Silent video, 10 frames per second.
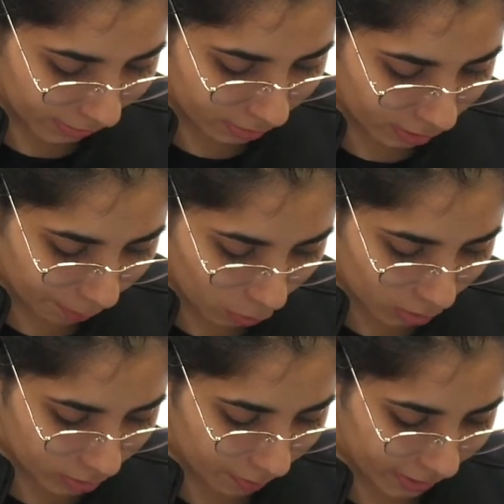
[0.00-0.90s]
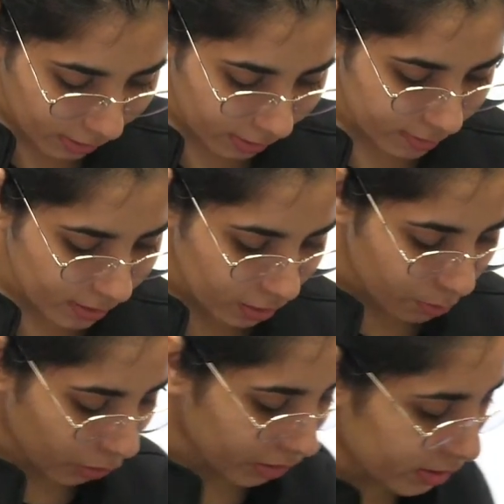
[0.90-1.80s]
get it approximately
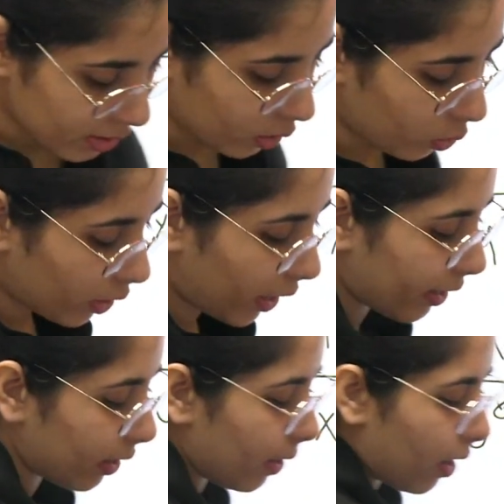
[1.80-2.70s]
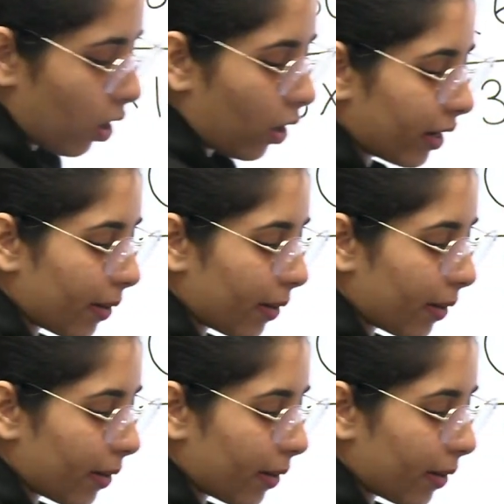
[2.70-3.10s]
6.09, or